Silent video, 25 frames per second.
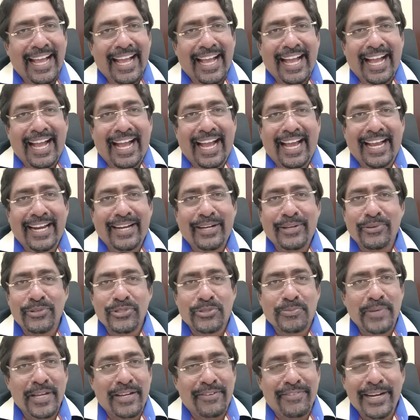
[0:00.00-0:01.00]
and you
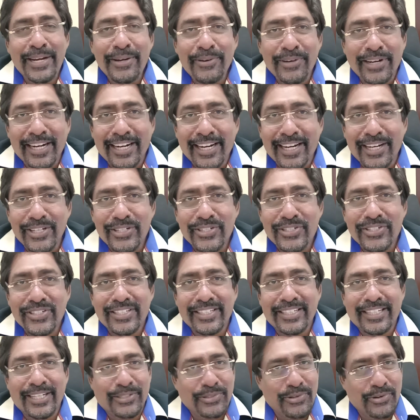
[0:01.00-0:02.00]
speak very good English.
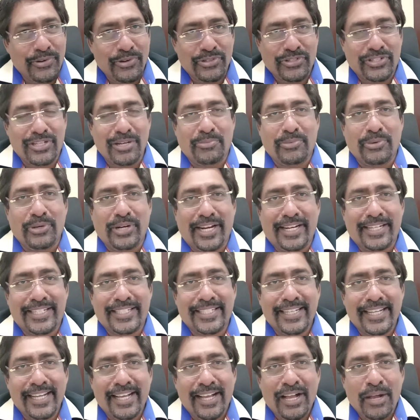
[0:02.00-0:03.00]
There's no question about it.
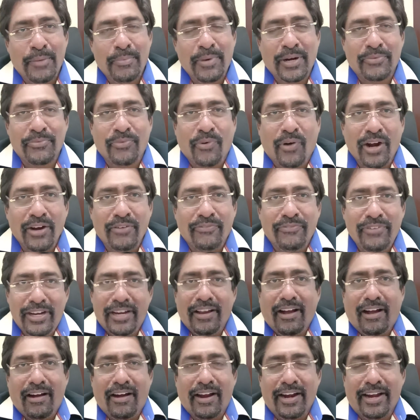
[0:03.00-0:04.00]
But what we
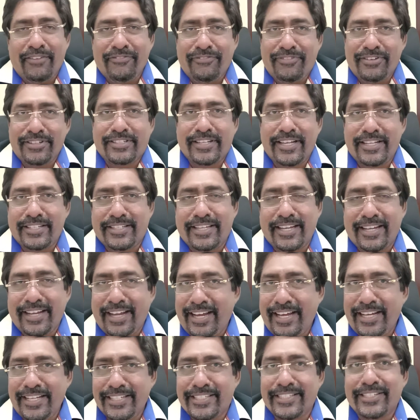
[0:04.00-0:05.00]
are emphasizing
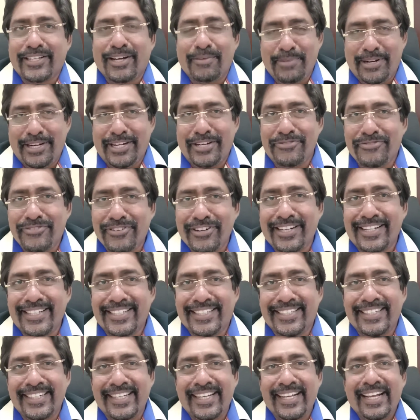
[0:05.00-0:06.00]
is completely
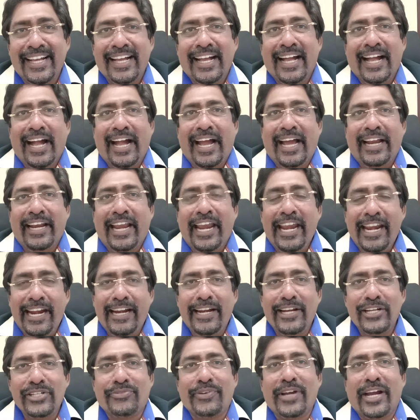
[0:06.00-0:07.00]
different.
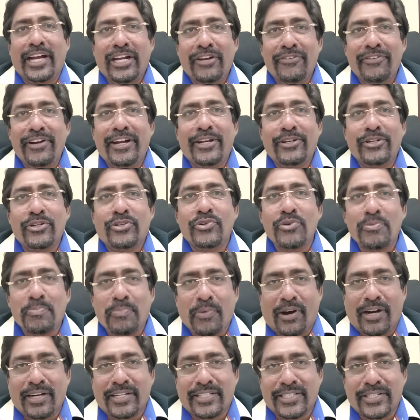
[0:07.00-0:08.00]
English we are divided into two
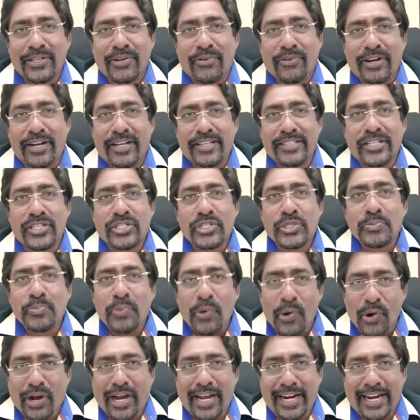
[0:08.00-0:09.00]
parts. One is the
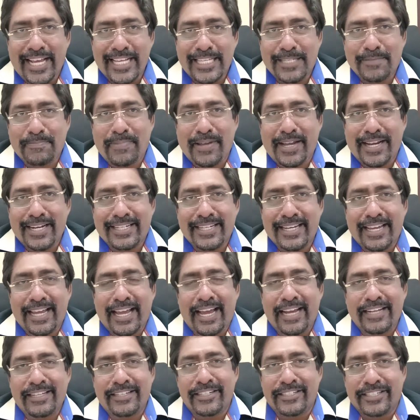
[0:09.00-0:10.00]
spoken aspect
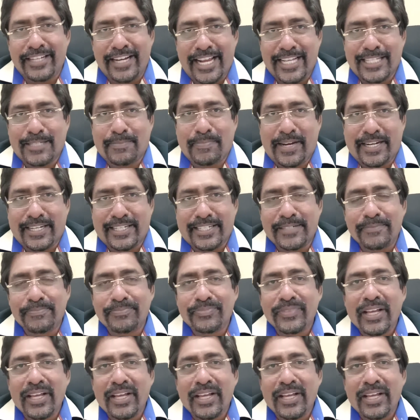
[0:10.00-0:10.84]
and the written aspect.